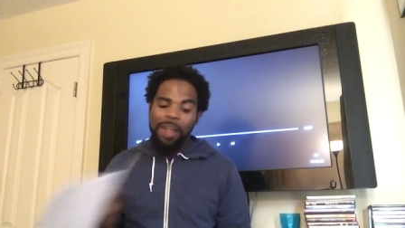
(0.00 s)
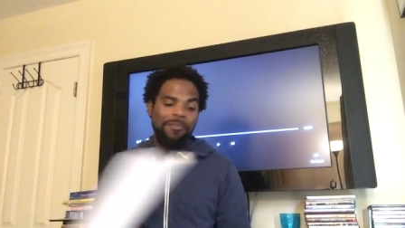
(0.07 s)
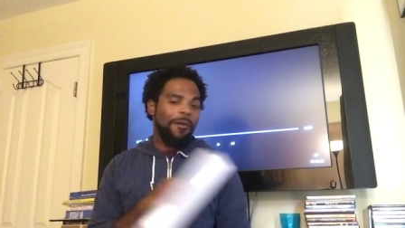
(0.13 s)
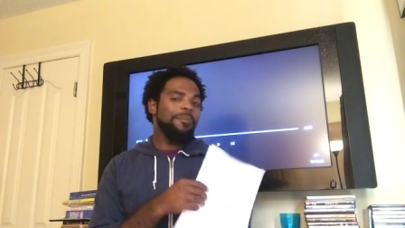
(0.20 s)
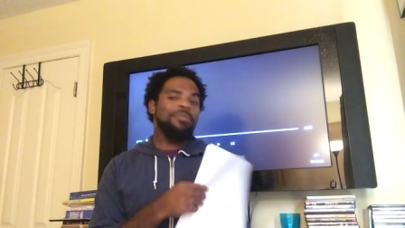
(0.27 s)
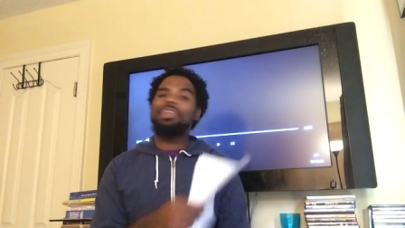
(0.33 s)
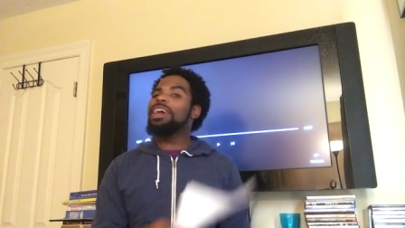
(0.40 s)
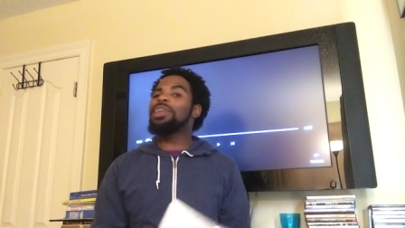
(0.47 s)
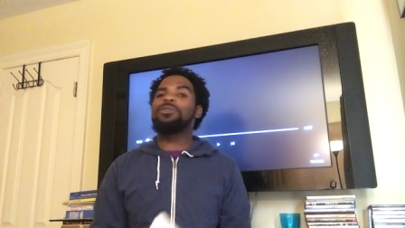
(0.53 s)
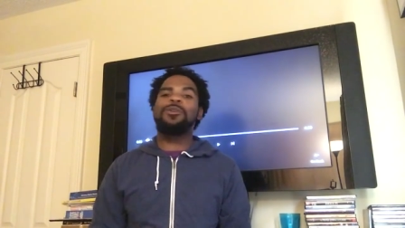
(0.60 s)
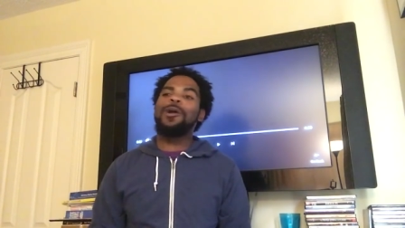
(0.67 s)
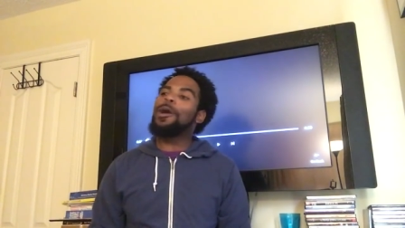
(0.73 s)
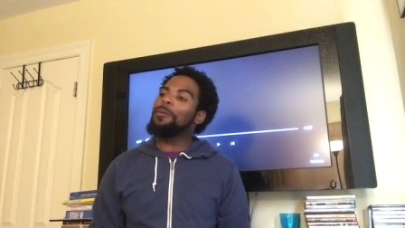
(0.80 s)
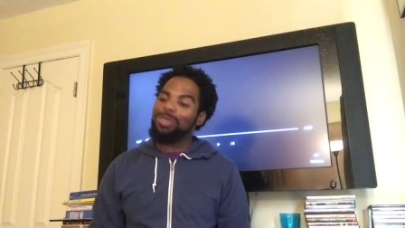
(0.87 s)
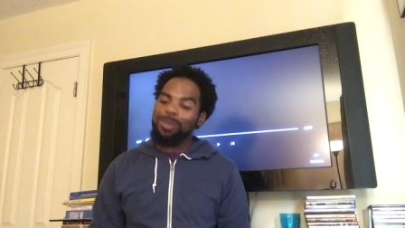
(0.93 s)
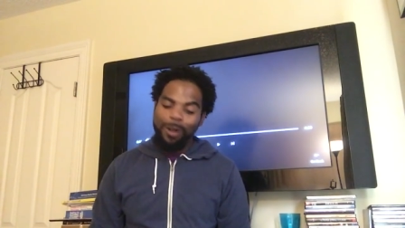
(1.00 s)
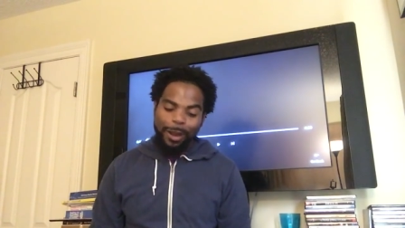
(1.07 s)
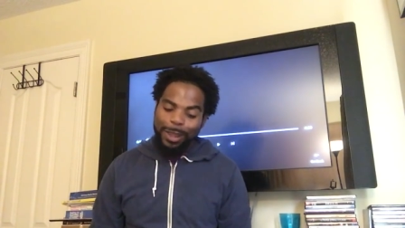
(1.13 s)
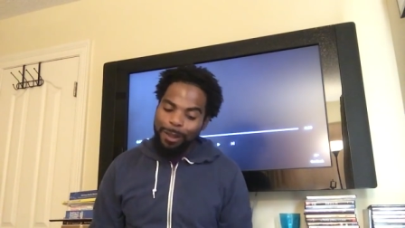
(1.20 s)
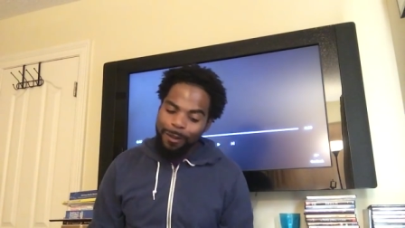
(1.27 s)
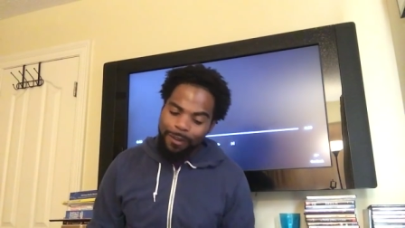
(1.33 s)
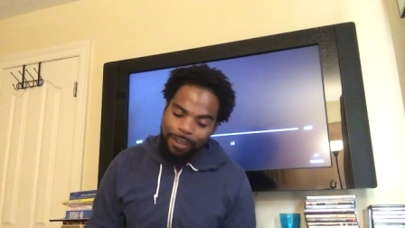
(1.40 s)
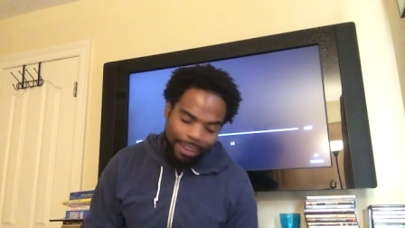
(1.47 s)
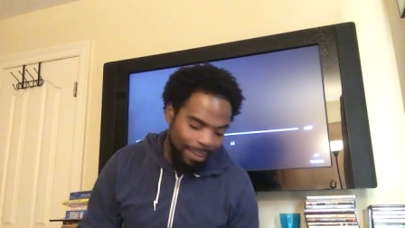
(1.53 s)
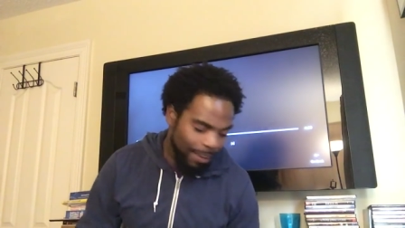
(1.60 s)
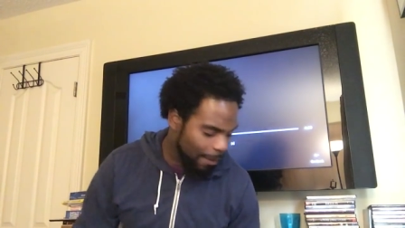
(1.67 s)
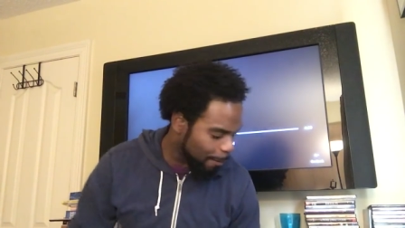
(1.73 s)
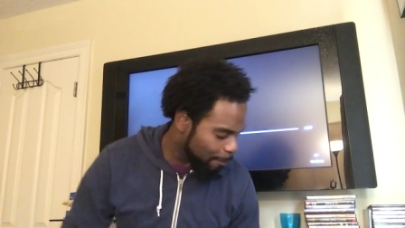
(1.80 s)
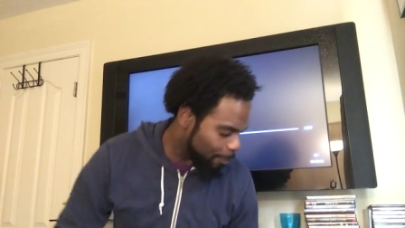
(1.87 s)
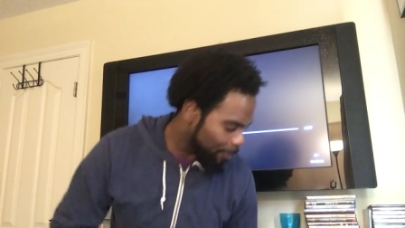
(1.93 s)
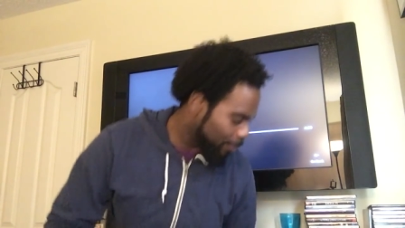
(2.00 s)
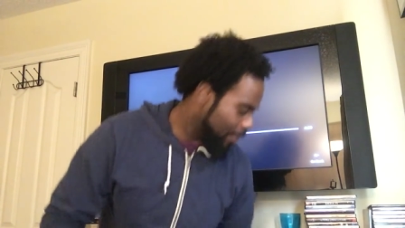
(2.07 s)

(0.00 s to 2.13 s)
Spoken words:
If I'm saying it wrong, I'm sorry. Y'all,